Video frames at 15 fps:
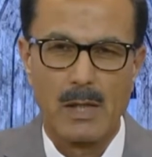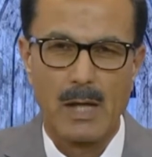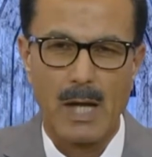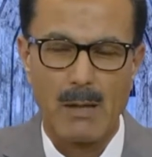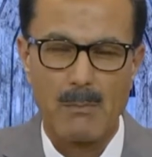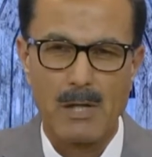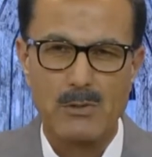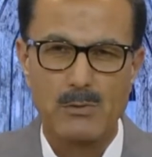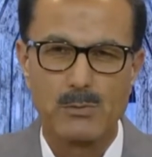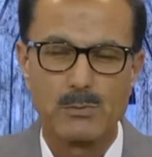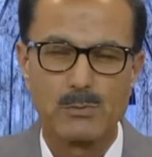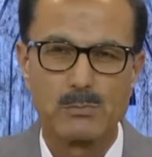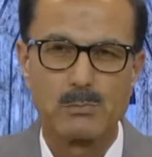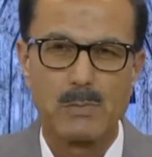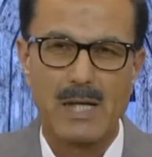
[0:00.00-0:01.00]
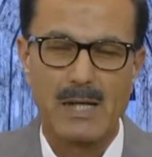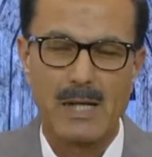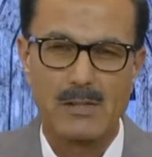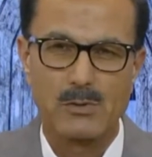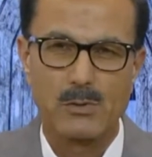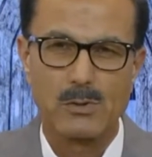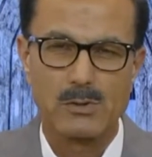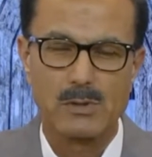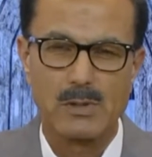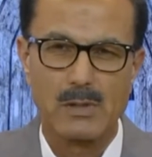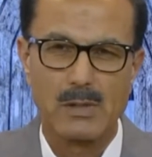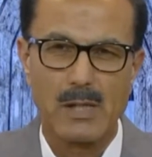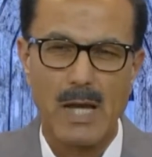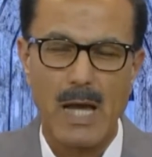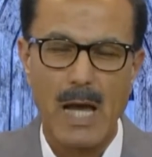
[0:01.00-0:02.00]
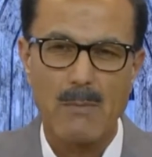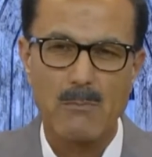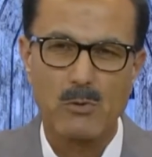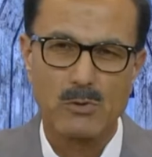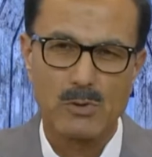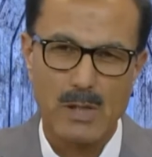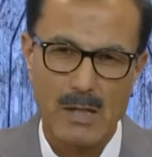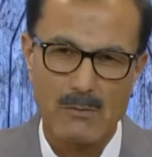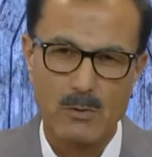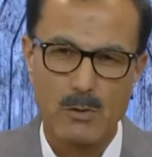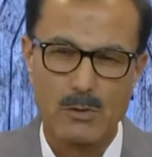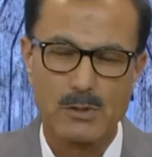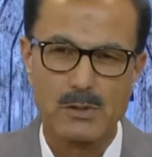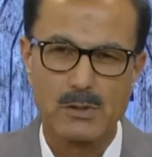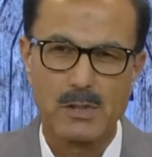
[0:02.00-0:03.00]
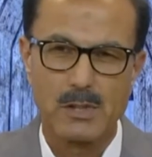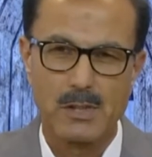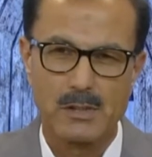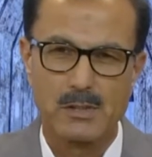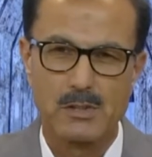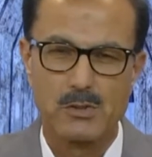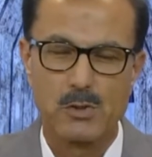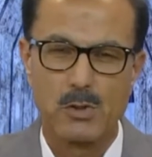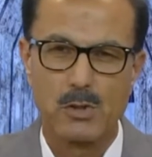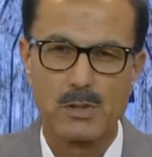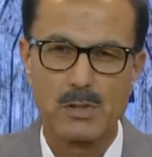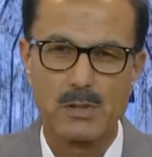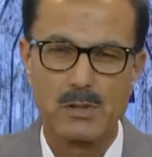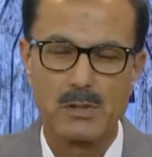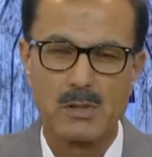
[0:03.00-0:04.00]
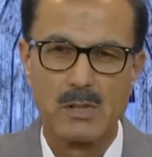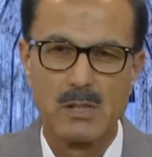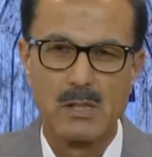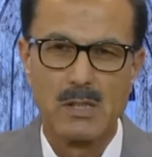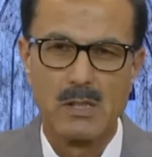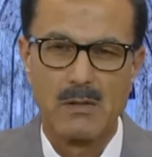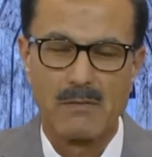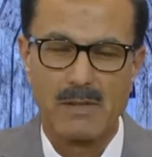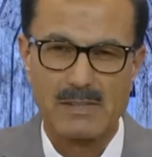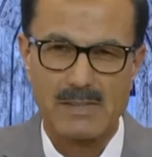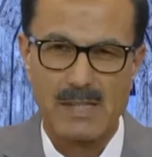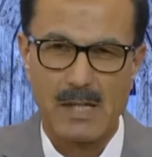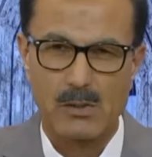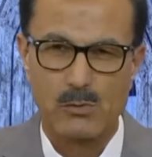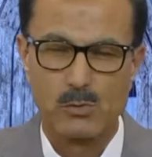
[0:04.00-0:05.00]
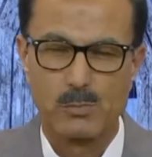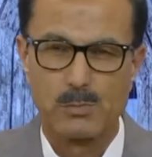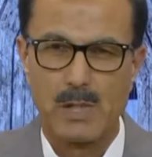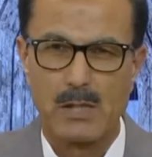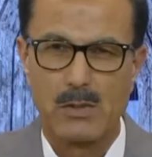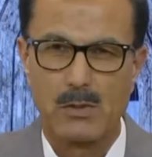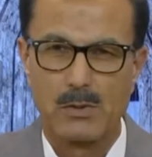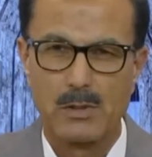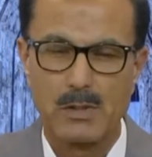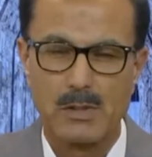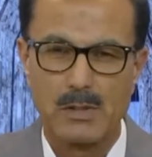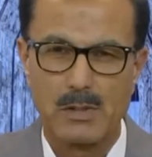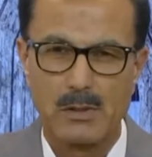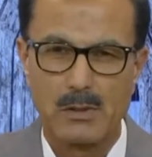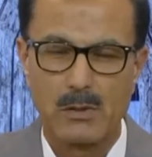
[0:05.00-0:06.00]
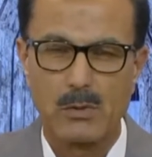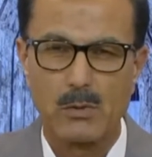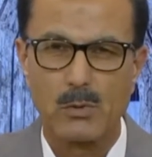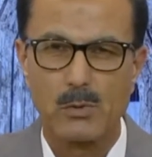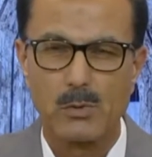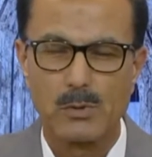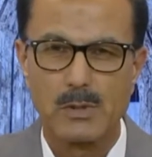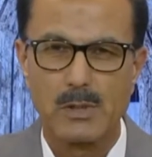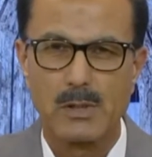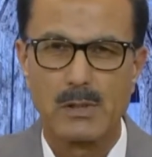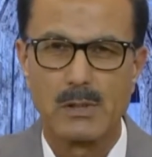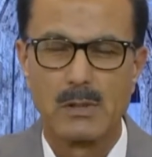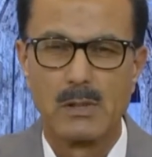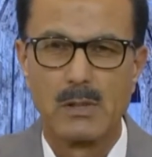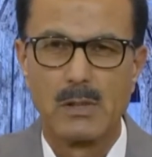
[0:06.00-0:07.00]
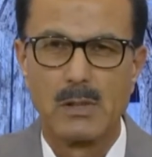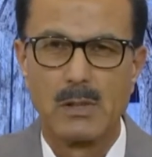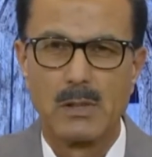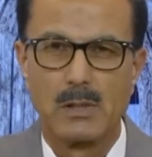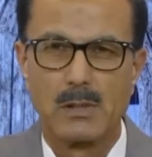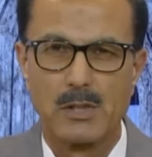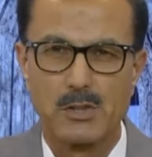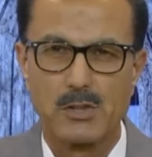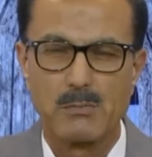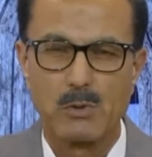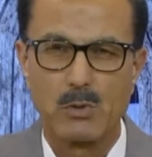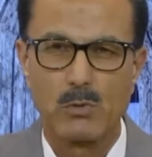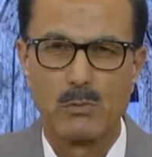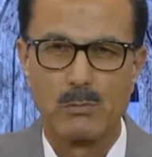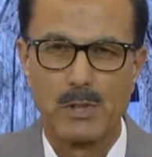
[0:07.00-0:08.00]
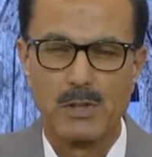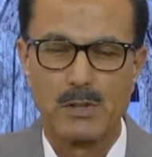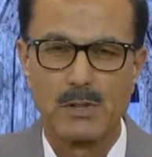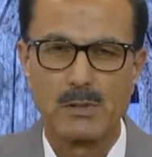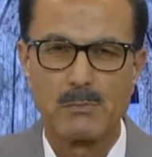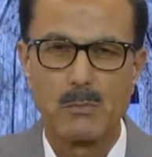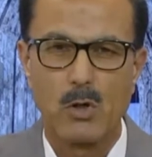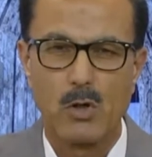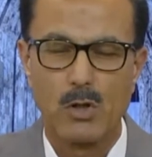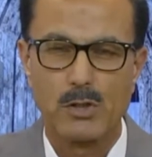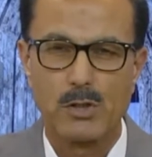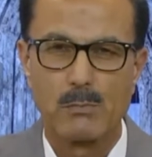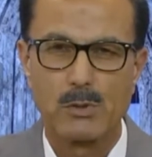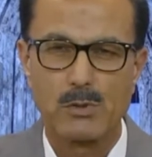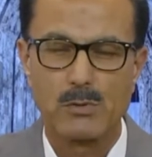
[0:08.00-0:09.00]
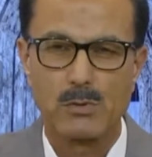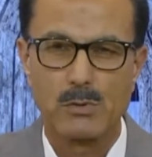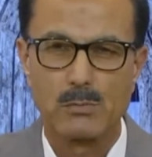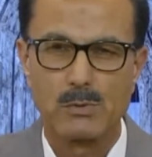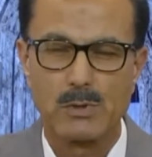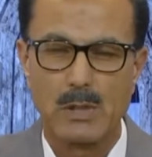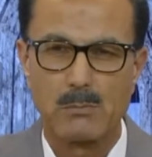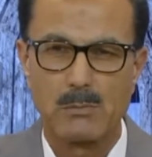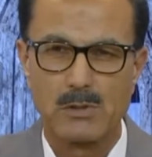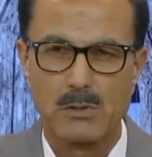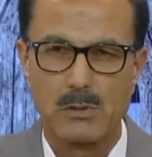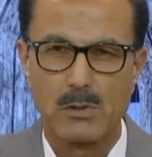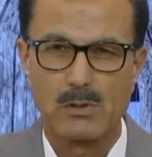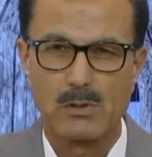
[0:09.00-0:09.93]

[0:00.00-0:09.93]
During the massacre of political prisoners, the situation was totally different, in my opinion, than the circumstances before the 1988 massacre. And the difference,